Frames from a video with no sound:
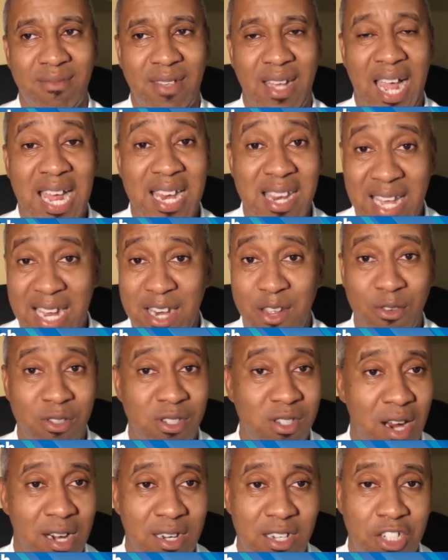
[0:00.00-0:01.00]
And then you
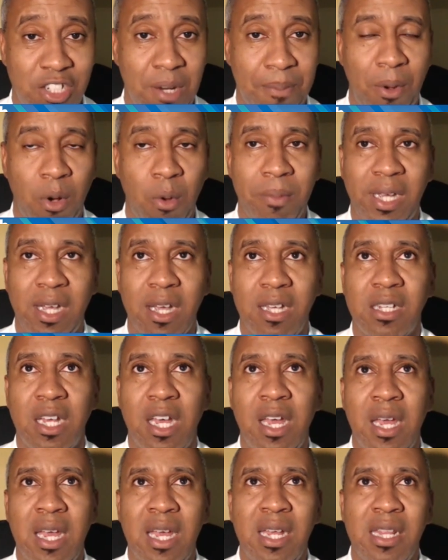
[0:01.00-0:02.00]
start to ship out, because
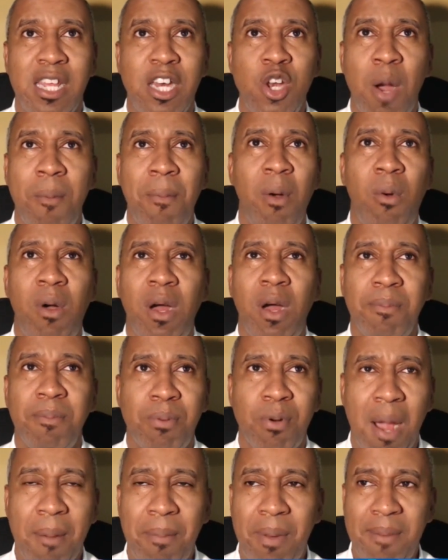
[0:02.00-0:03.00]
the number one
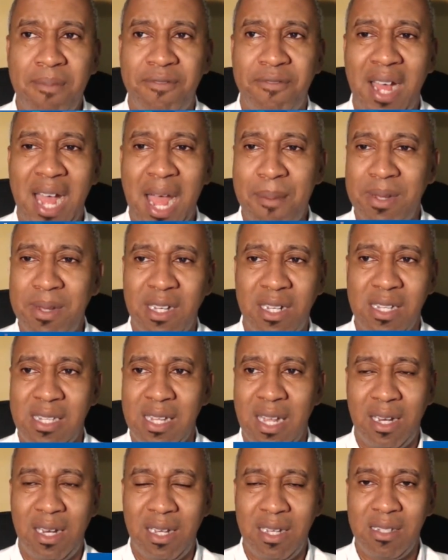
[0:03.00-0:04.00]
problem for Amazon
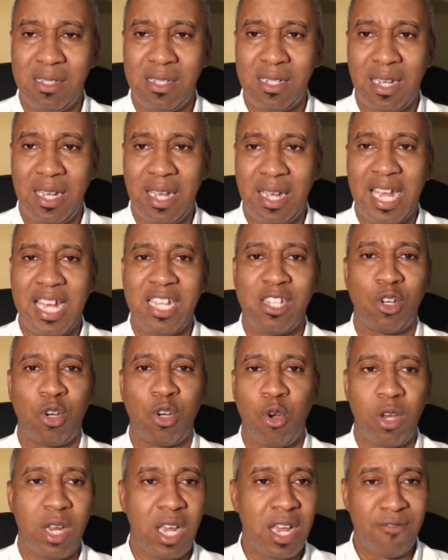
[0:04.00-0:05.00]
sellers is
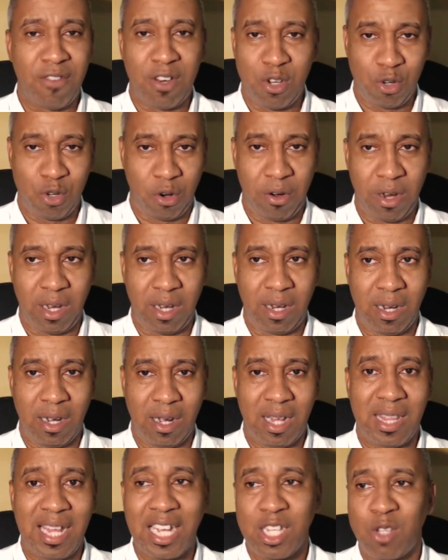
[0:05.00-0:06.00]
good inventory.
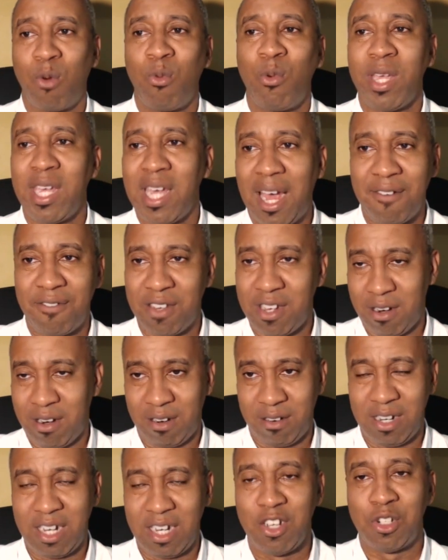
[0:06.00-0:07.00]
And that's what we have here
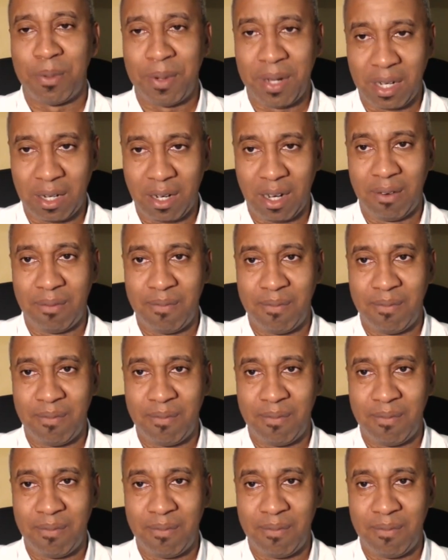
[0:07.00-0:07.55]
in Jamaica.